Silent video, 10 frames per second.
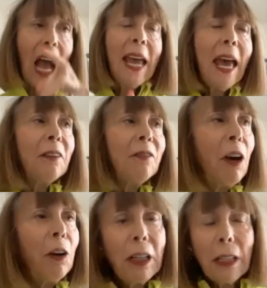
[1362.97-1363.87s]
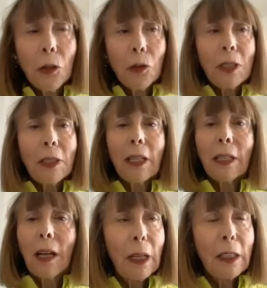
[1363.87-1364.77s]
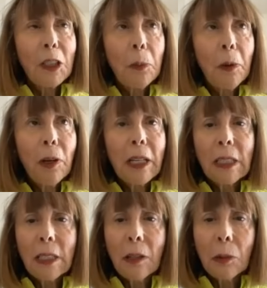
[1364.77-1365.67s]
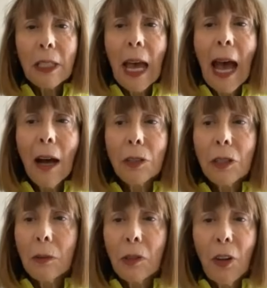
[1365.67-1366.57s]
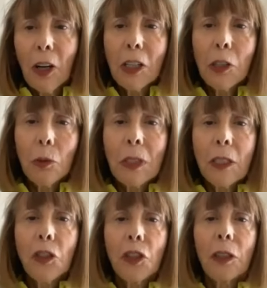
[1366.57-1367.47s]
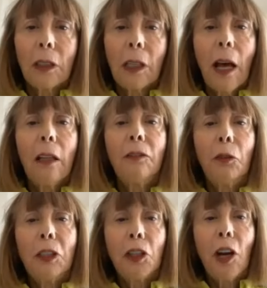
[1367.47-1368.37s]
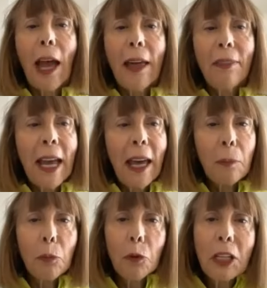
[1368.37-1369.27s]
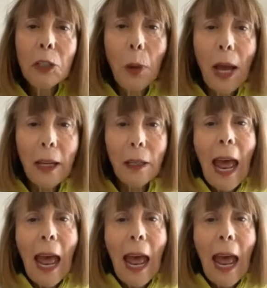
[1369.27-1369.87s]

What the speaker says: I had a very interesting experience. There was a house that was very traditional in California, and they had a breezeway.